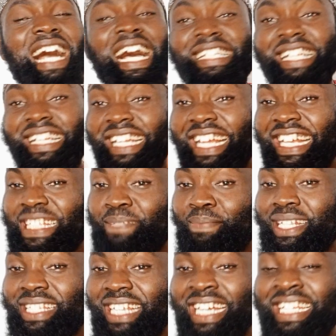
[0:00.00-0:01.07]
And the last
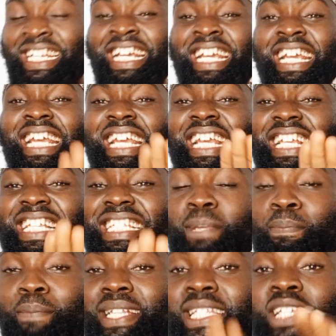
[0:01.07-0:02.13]
pattern is
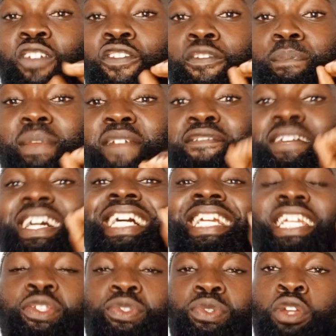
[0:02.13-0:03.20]
the pattern of
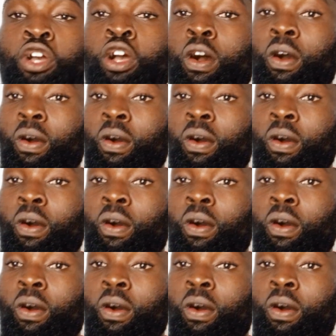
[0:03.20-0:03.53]
mif'alatun.